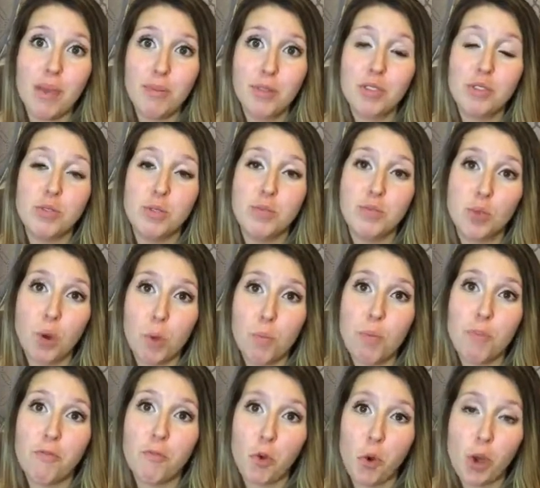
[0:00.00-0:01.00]
able to absorb
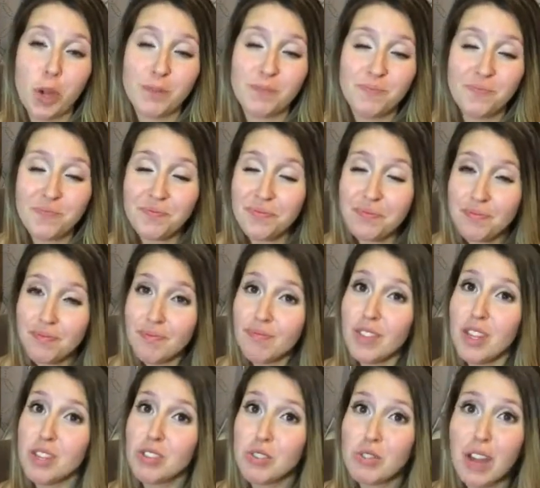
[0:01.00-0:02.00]
before.
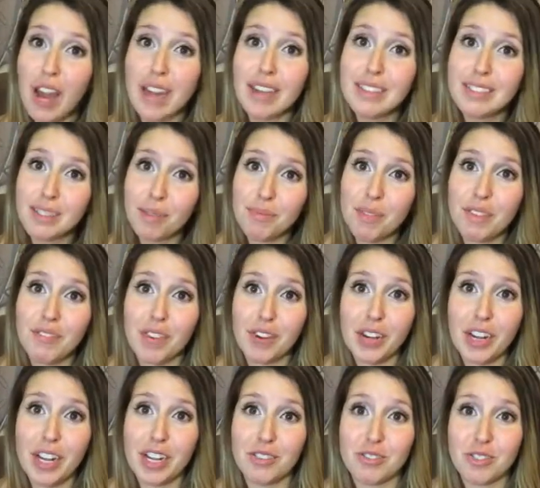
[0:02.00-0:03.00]
So that is something
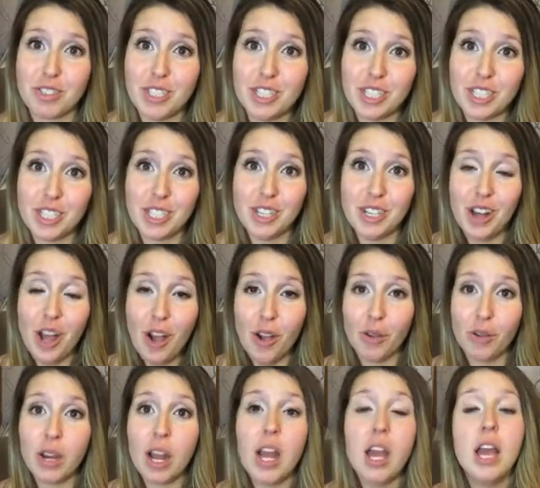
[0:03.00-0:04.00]
very interesting to
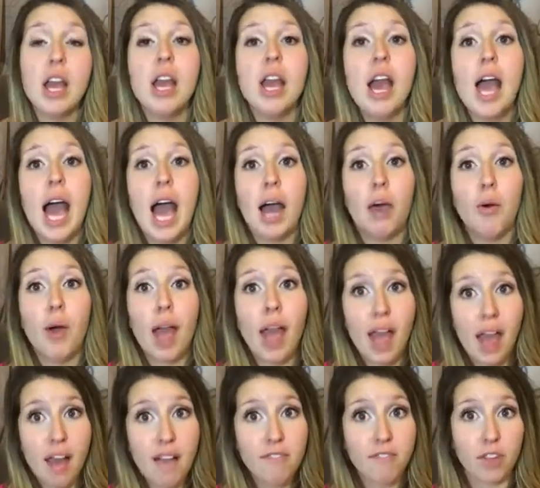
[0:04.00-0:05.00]
note.
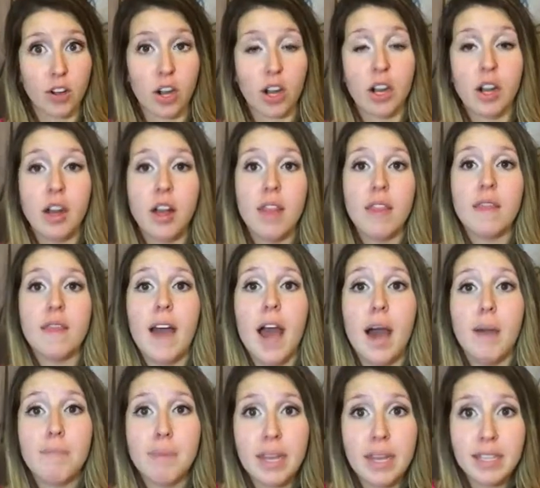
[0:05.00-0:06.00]
However,
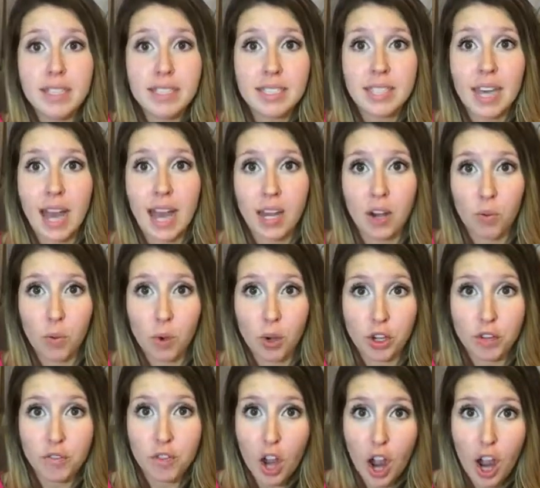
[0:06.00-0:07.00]
that being said, a
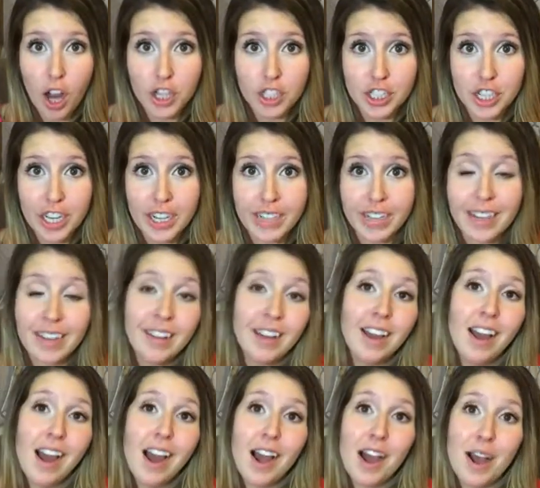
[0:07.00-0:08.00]
word of caution,
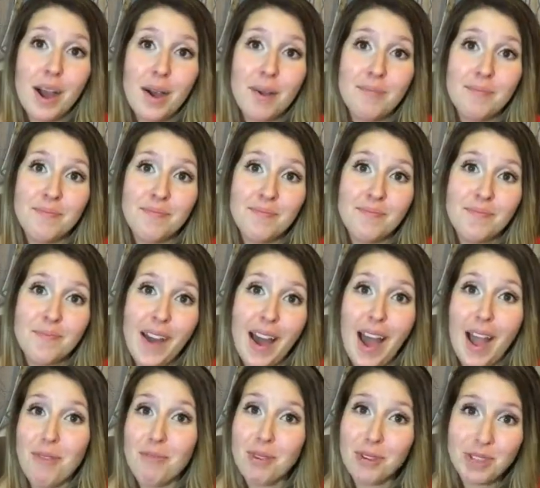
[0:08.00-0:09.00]

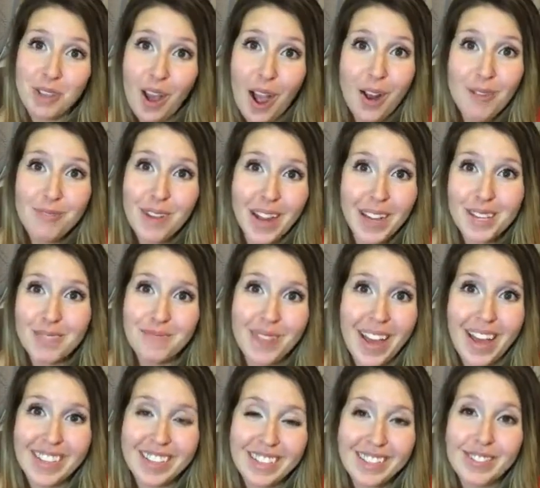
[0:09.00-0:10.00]
I would not
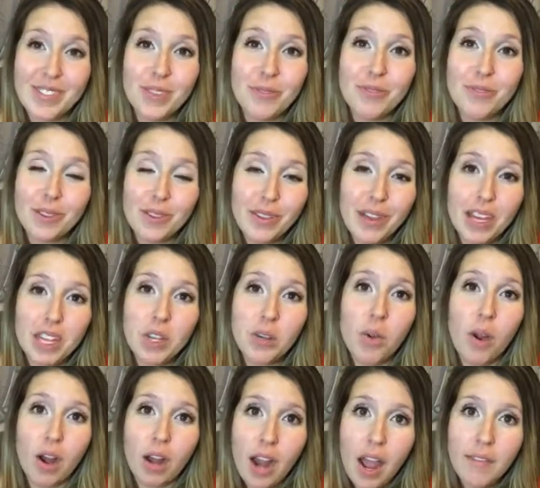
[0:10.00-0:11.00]
recommend, if you feel like you
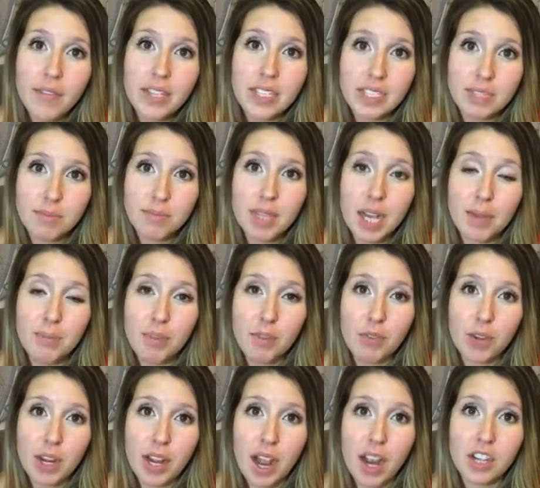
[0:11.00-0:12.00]
are having some type of
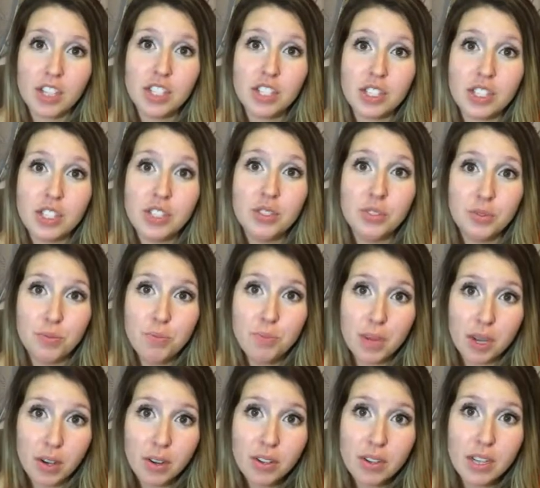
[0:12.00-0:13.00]
reaction to
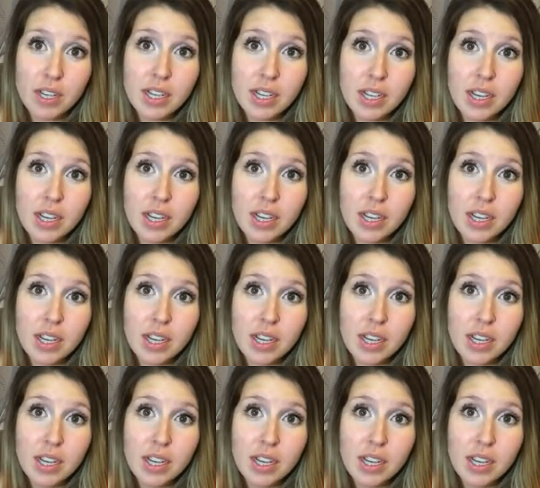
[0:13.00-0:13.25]
milk,